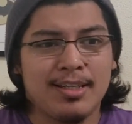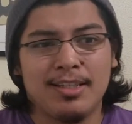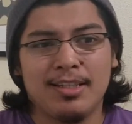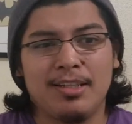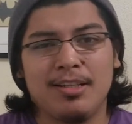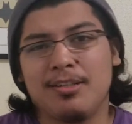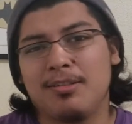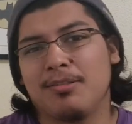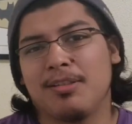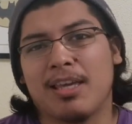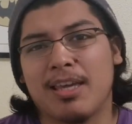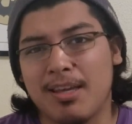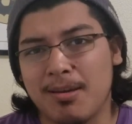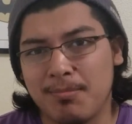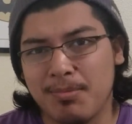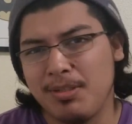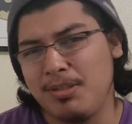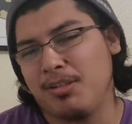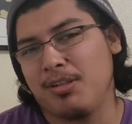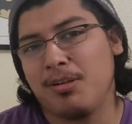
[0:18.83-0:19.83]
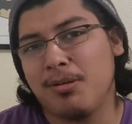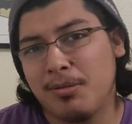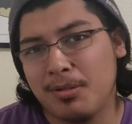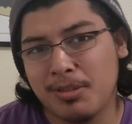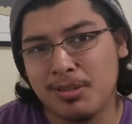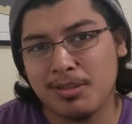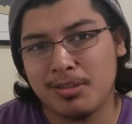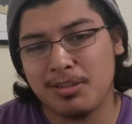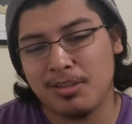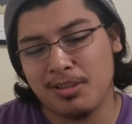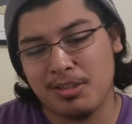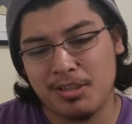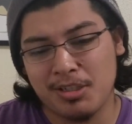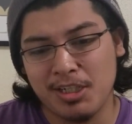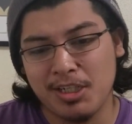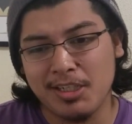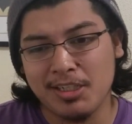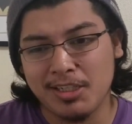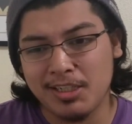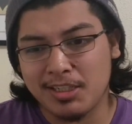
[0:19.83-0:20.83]
You know, campy jokes,
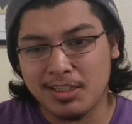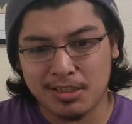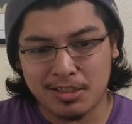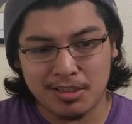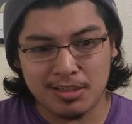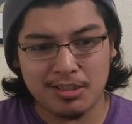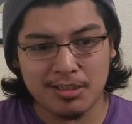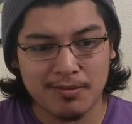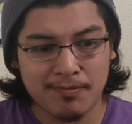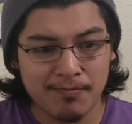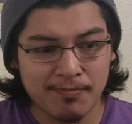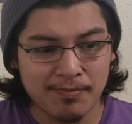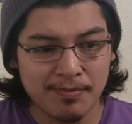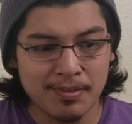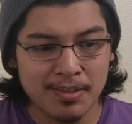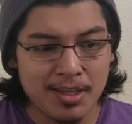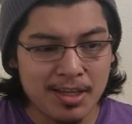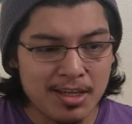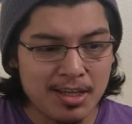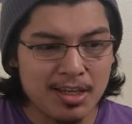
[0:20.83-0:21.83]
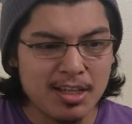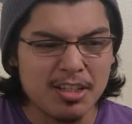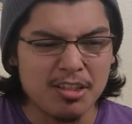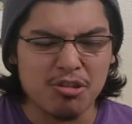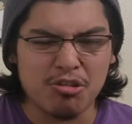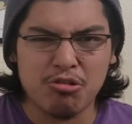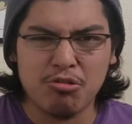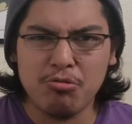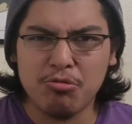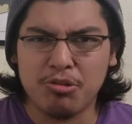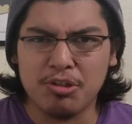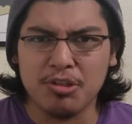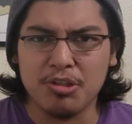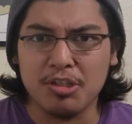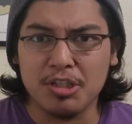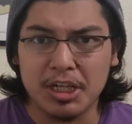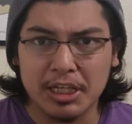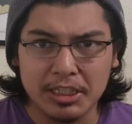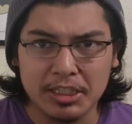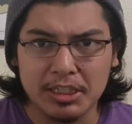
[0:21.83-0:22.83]
cheesiness, and truth and
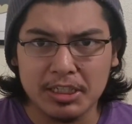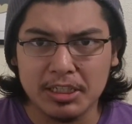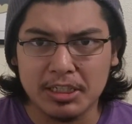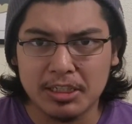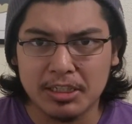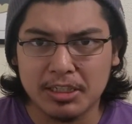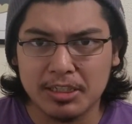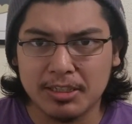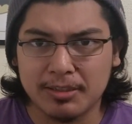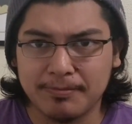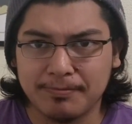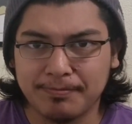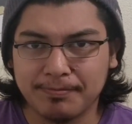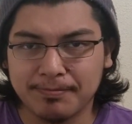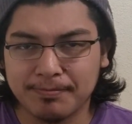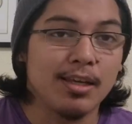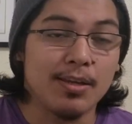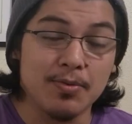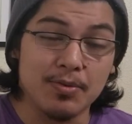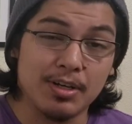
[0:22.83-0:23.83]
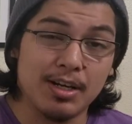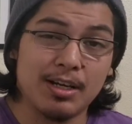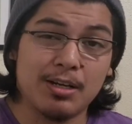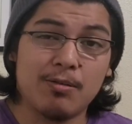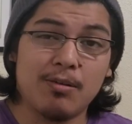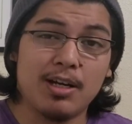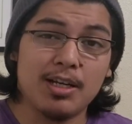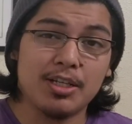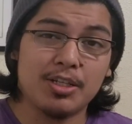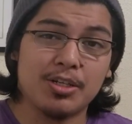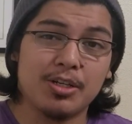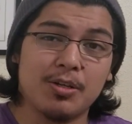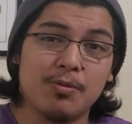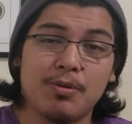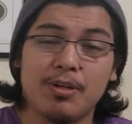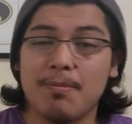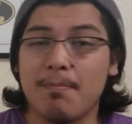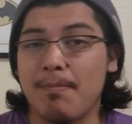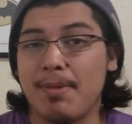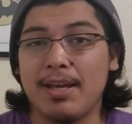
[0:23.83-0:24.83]
justice. If you're not quite sure
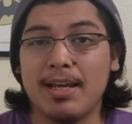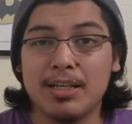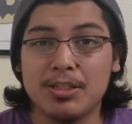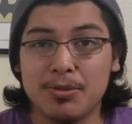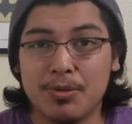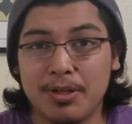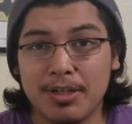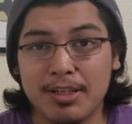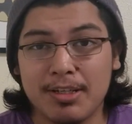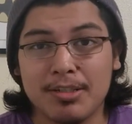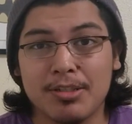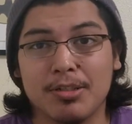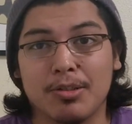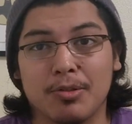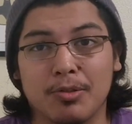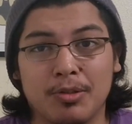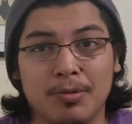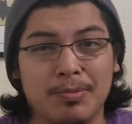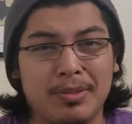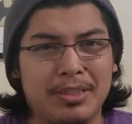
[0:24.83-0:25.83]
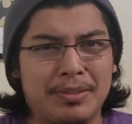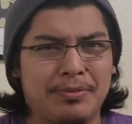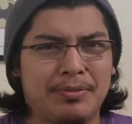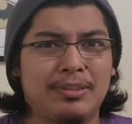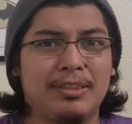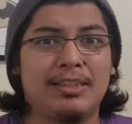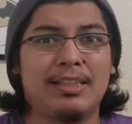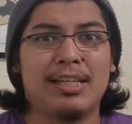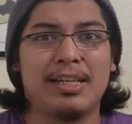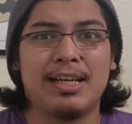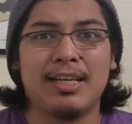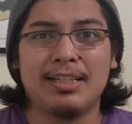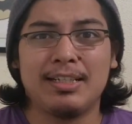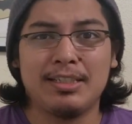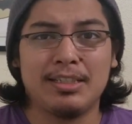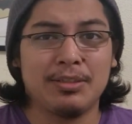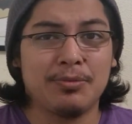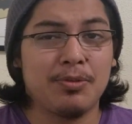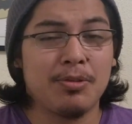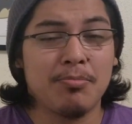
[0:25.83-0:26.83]
what a Megazord is or grew up differently in the
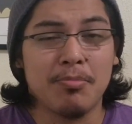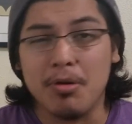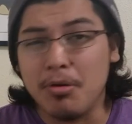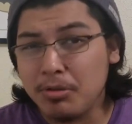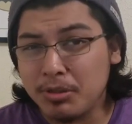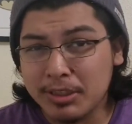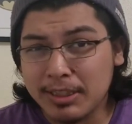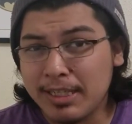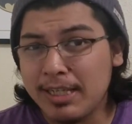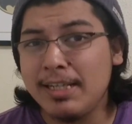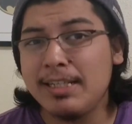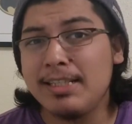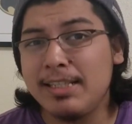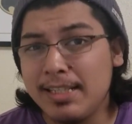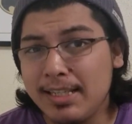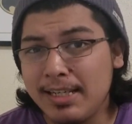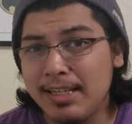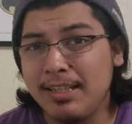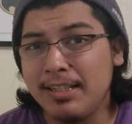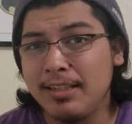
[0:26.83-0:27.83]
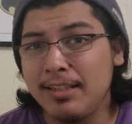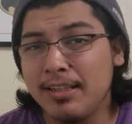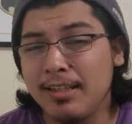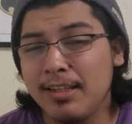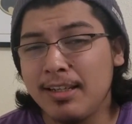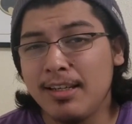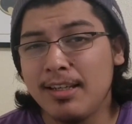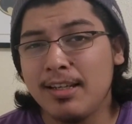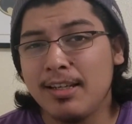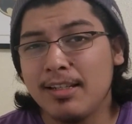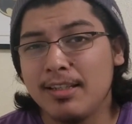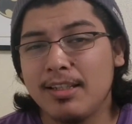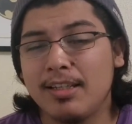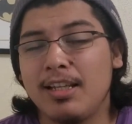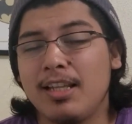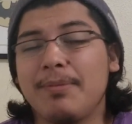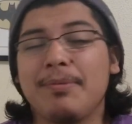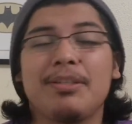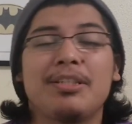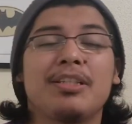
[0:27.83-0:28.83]
90s than what most kids did, then
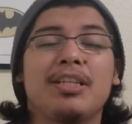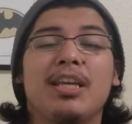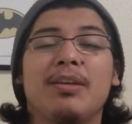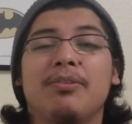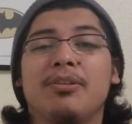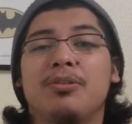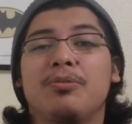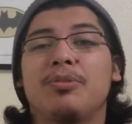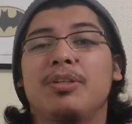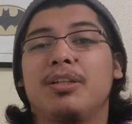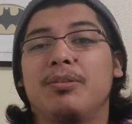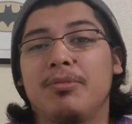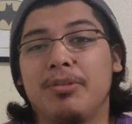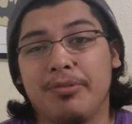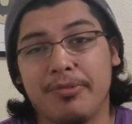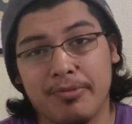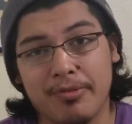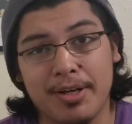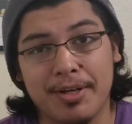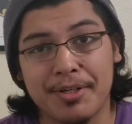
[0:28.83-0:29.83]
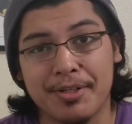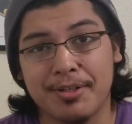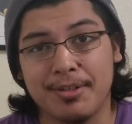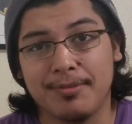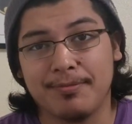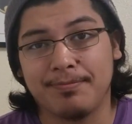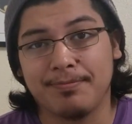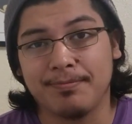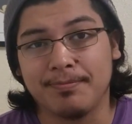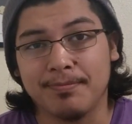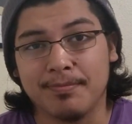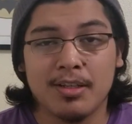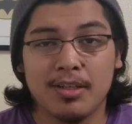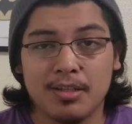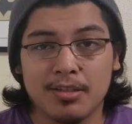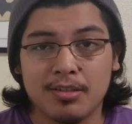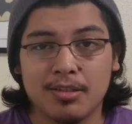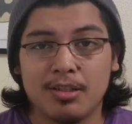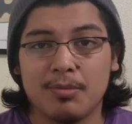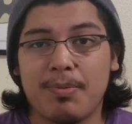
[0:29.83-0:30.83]
let me just give you a quick refresher.
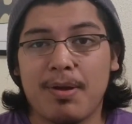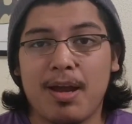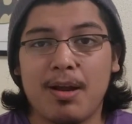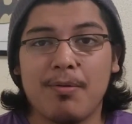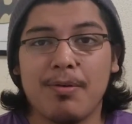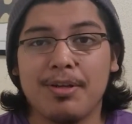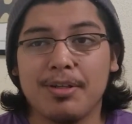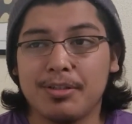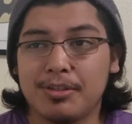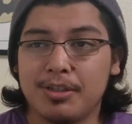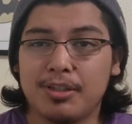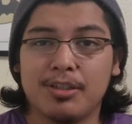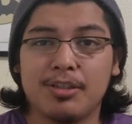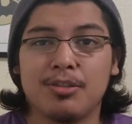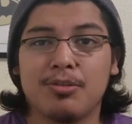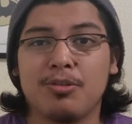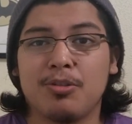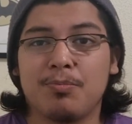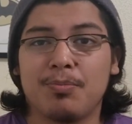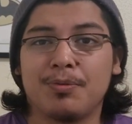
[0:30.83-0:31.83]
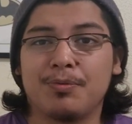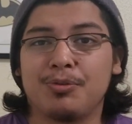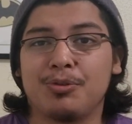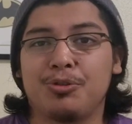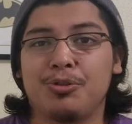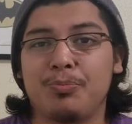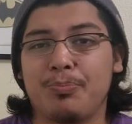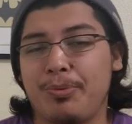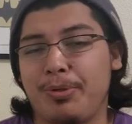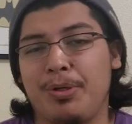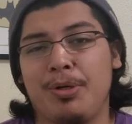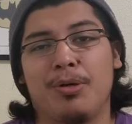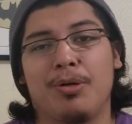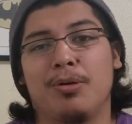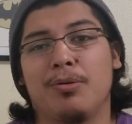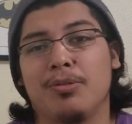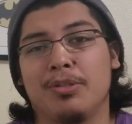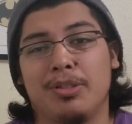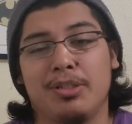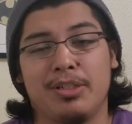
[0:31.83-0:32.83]
So the Power Rangers are this group of
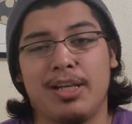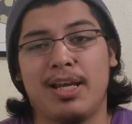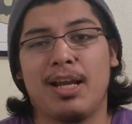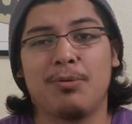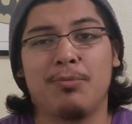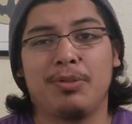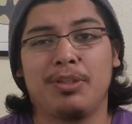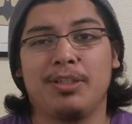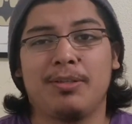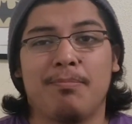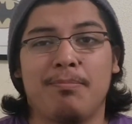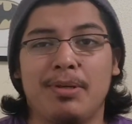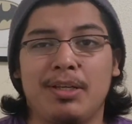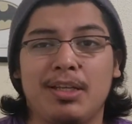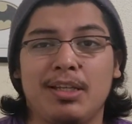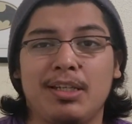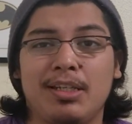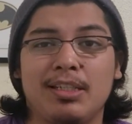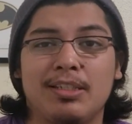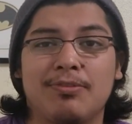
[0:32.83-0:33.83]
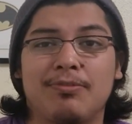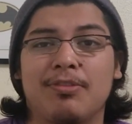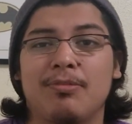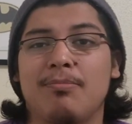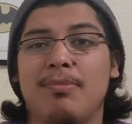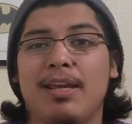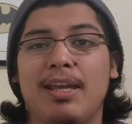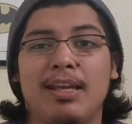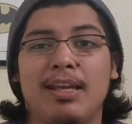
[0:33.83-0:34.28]
superheroes endowed with the abilities from